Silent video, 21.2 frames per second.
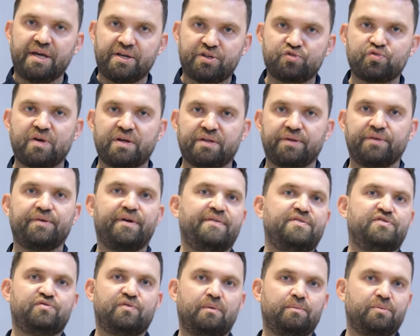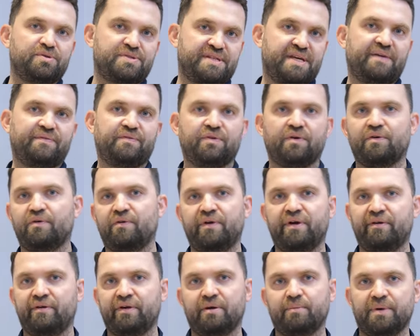extract the grafts from the safe donor
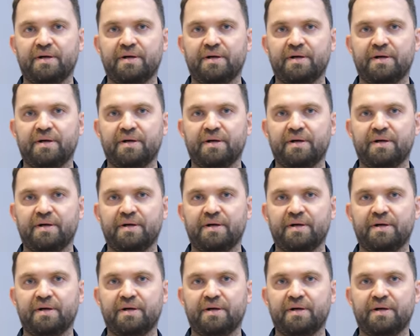area,